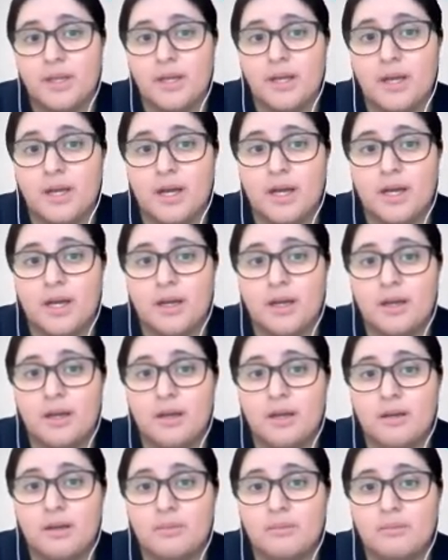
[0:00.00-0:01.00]

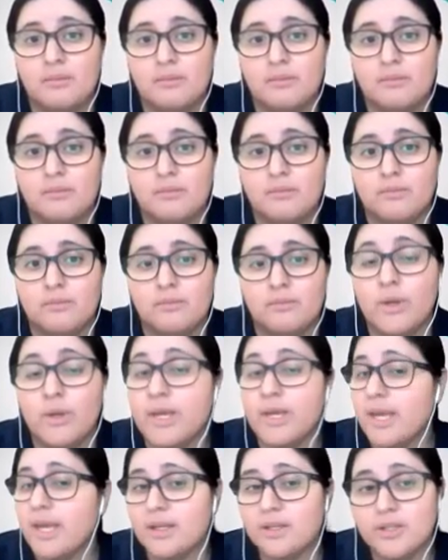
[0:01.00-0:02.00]
Um, we
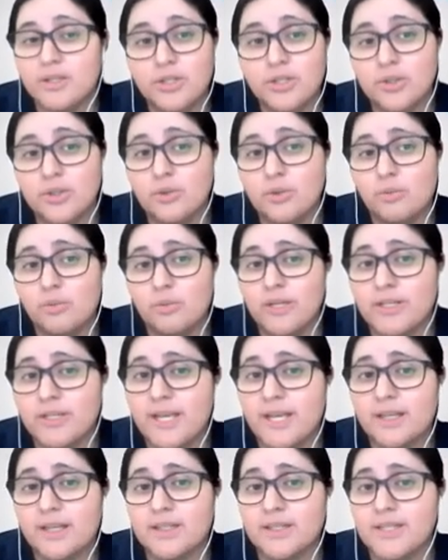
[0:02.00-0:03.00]
can't do
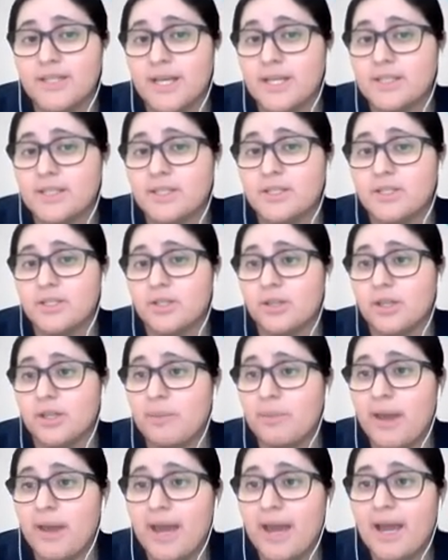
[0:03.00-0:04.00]
retake the test until they
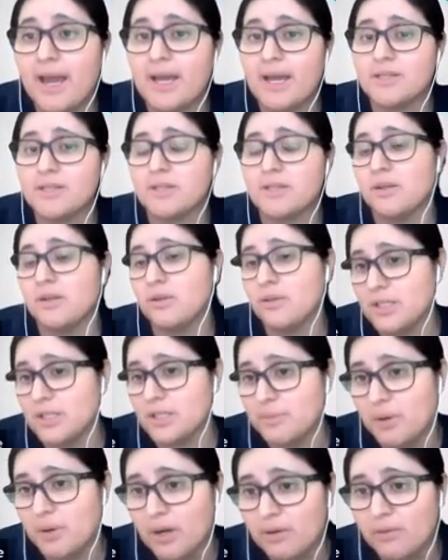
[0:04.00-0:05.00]
pass you know that's
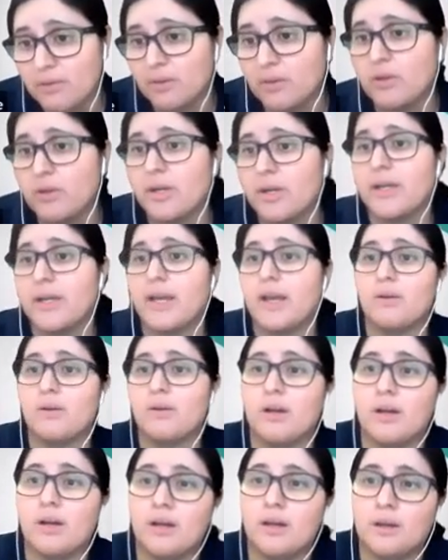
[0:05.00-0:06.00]
part of the learning
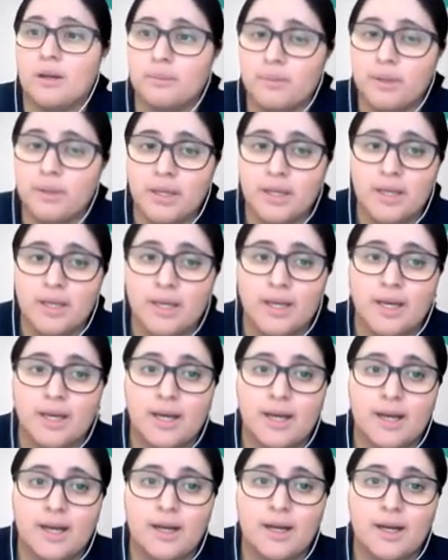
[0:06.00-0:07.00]
outcome
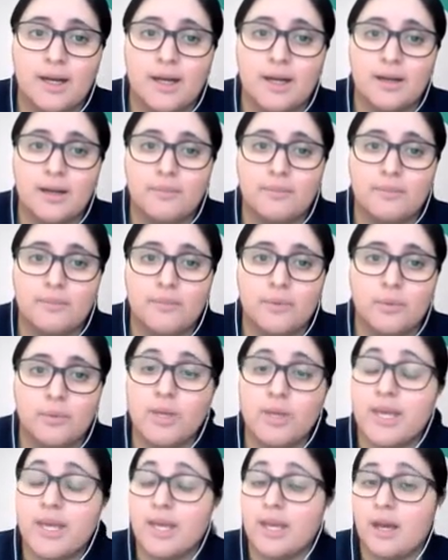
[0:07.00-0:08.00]
um, we
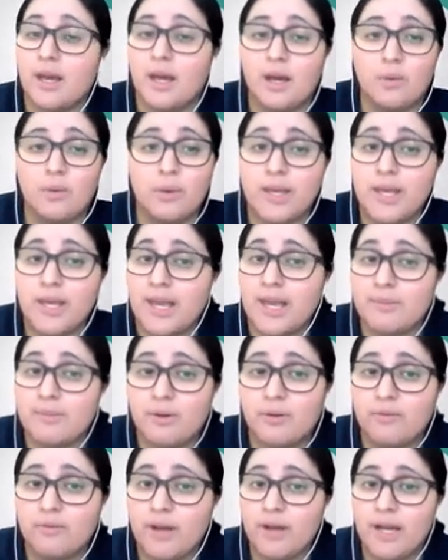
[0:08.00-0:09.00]
can't uh, we can't
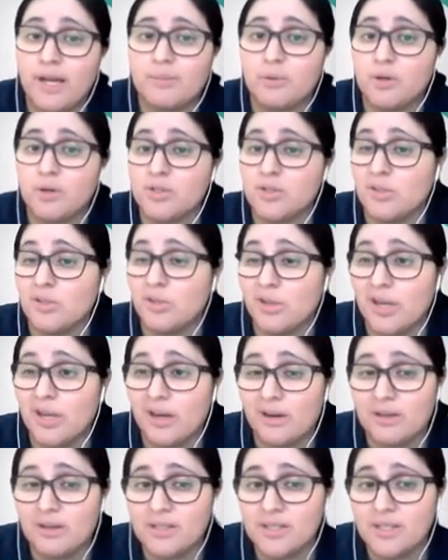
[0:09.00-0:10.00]
provide personal
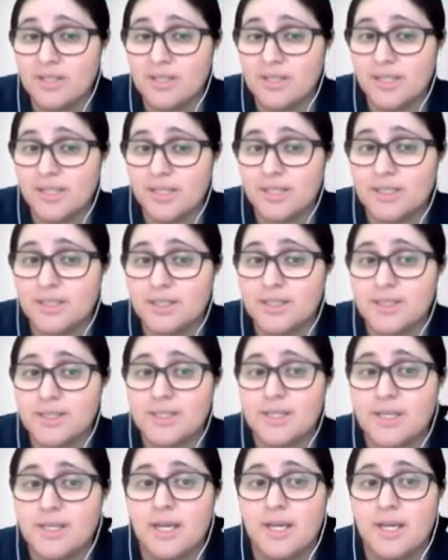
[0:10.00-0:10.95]
care assistance